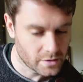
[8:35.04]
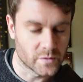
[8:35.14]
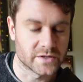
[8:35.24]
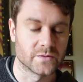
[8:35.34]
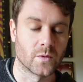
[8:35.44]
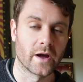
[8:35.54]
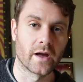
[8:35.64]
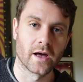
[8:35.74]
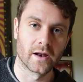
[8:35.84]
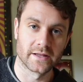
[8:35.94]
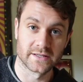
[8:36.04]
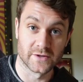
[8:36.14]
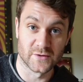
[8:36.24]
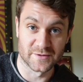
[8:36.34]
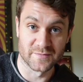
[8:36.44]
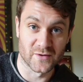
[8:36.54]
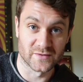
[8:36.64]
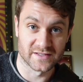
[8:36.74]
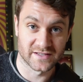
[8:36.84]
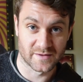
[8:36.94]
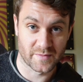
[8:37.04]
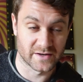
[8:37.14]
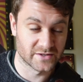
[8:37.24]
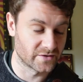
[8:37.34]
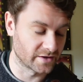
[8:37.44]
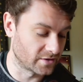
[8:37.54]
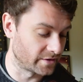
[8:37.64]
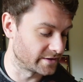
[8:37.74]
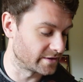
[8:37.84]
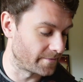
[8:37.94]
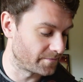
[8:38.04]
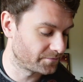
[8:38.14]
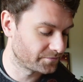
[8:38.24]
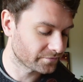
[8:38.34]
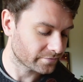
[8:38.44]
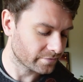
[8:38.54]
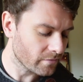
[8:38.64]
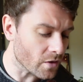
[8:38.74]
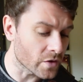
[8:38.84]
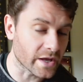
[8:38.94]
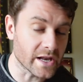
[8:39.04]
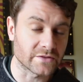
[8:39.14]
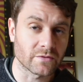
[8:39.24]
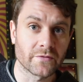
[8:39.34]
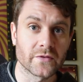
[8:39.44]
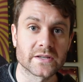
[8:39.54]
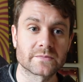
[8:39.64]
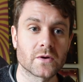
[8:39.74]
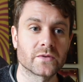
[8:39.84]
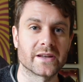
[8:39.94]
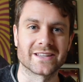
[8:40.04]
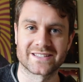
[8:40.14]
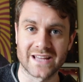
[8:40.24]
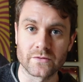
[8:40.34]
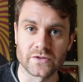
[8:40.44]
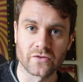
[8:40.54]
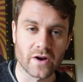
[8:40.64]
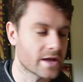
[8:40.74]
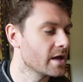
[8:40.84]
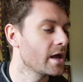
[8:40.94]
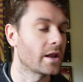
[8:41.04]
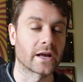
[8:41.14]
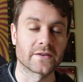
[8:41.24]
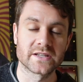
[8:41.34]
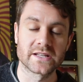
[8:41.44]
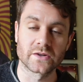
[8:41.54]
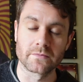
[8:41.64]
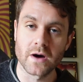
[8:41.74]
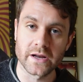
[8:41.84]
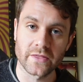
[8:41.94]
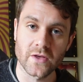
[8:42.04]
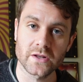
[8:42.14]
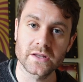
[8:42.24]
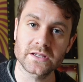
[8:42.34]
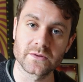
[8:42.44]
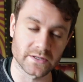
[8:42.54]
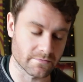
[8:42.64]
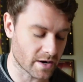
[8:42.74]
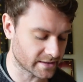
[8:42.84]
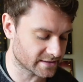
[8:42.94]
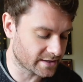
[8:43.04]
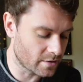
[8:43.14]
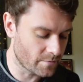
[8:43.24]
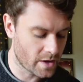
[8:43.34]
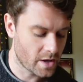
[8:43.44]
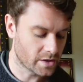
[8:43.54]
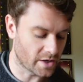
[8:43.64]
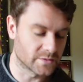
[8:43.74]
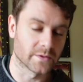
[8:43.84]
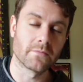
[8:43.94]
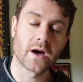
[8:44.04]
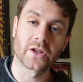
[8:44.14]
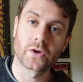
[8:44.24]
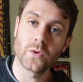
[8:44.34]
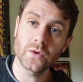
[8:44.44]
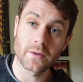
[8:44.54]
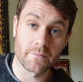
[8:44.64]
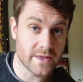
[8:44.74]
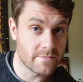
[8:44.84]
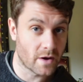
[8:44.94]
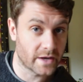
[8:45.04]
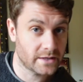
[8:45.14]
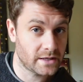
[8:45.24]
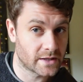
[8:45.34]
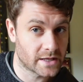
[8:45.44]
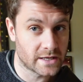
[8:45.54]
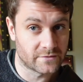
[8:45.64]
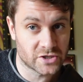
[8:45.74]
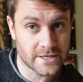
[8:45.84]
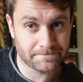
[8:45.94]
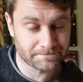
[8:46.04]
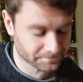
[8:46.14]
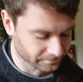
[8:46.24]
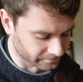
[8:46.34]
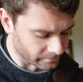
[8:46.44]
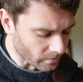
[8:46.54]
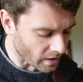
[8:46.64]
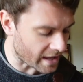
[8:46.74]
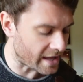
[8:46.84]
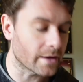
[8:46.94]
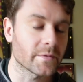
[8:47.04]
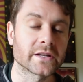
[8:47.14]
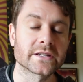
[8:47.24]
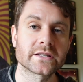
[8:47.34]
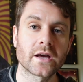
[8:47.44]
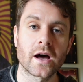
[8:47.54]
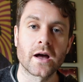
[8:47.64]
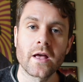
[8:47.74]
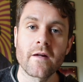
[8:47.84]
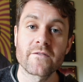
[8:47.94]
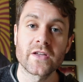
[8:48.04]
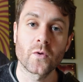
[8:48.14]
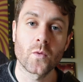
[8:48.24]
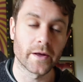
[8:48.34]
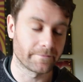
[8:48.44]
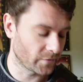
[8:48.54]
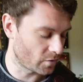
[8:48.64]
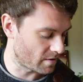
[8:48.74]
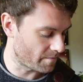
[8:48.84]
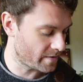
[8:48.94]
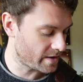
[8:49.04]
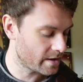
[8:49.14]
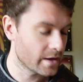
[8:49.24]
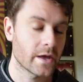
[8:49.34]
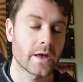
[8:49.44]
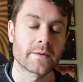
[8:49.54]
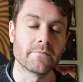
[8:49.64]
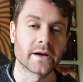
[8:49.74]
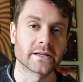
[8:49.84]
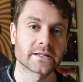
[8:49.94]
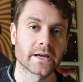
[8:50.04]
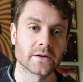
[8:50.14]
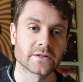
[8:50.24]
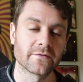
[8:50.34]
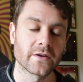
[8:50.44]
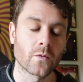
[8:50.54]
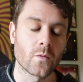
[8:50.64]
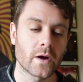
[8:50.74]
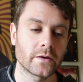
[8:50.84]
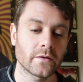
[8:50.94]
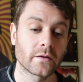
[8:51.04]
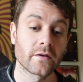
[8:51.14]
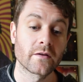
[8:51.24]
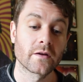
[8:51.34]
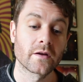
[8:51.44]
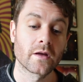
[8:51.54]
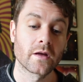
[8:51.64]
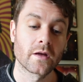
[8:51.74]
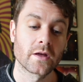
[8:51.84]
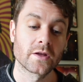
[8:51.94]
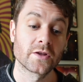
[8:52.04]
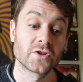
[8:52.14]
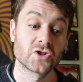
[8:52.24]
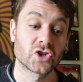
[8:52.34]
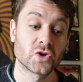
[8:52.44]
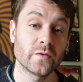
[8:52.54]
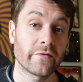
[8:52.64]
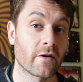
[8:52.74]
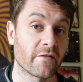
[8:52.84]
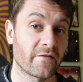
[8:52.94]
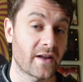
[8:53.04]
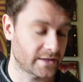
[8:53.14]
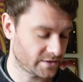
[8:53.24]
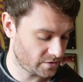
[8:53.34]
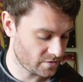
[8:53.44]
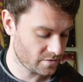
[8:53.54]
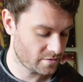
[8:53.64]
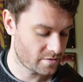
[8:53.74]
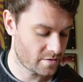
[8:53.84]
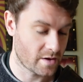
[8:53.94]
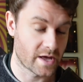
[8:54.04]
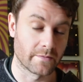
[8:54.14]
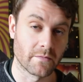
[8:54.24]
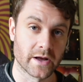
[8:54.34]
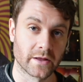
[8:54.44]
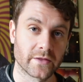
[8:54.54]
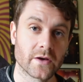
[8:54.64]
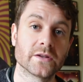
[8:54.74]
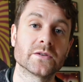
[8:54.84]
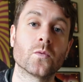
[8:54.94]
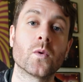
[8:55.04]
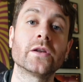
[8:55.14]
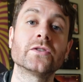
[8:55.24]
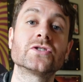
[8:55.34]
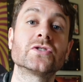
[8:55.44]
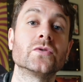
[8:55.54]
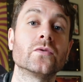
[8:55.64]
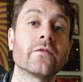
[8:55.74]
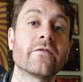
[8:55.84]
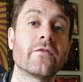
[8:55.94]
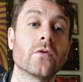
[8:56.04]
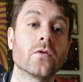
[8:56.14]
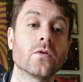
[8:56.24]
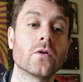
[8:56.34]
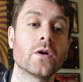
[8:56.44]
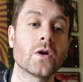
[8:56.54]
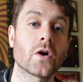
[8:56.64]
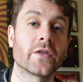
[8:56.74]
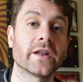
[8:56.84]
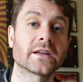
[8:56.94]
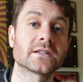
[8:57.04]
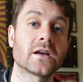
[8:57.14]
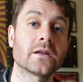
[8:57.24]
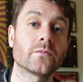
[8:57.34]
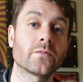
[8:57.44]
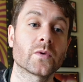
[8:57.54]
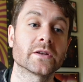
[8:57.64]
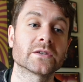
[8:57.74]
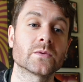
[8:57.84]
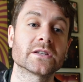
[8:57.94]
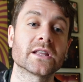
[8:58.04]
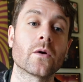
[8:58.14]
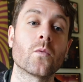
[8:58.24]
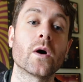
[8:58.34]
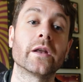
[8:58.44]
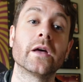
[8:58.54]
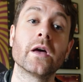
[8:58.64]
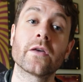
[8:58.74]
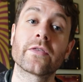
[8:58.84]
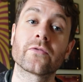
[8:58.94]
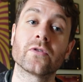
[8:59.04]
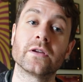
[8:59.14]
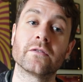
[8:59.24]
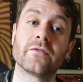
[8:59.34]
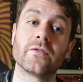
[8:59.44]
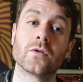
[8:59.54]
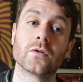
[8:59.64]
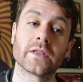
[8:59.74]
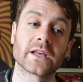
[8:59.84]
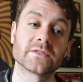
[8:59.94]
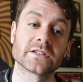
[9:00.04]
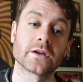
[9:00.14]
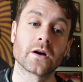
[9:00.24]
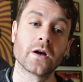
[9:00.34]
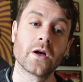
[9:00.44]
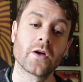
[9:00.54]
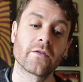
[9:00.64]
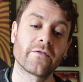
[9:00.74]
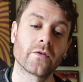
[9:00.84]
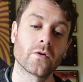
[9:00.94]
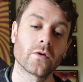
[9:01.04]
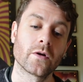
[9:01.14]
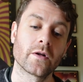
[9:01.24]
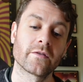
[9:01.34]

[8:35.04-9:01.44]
Which is why I like to use the modes instead of the pentatonic a lot of the time. Okay, let's run through this mode then. It sounds great. Like I said, it's got a minor 3rd in there, so it's a minor scale. Goes with a minor chord, a B minor in the key of G. And I'm going to start finger 1 on my B minor scale. So finger 1, 2 for our flat 2, and a minor 3rd. So 1, 2, 4. On the next line, we're going to switch that 1, 3, 4. That gives us our 4, 5,